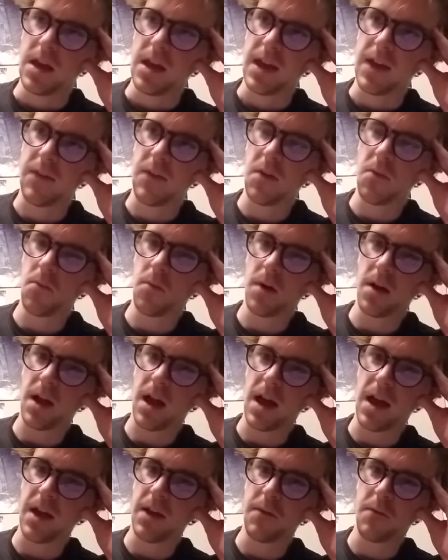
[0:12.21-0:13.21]
given what
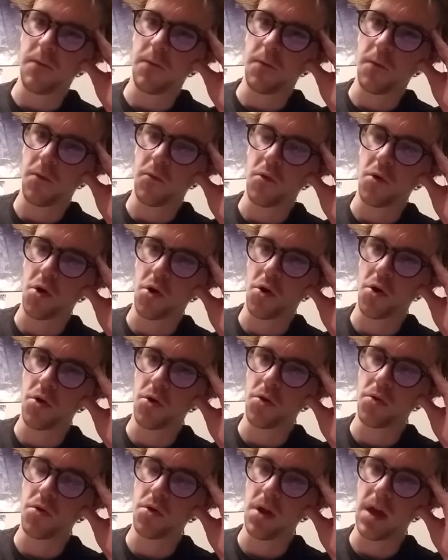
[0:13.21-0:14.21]
I've
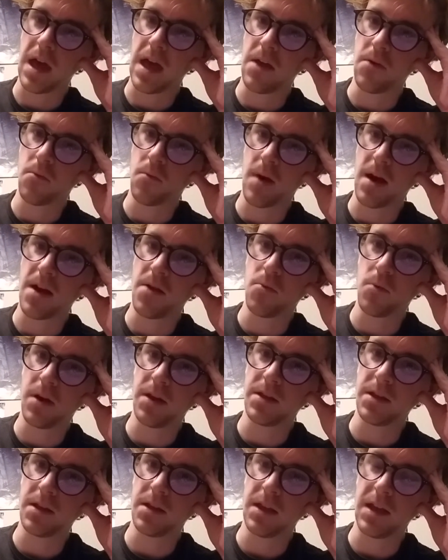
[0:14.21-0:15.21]
heard and read
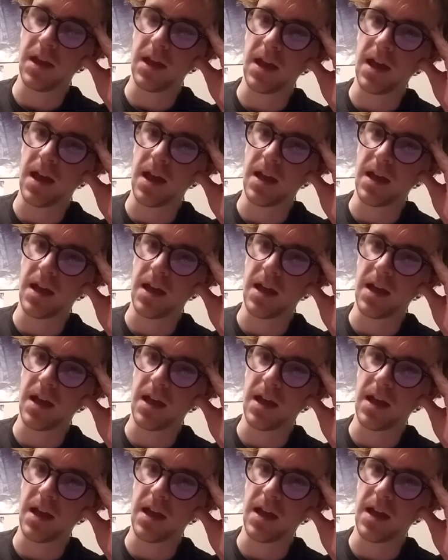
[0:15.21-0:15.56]
recently,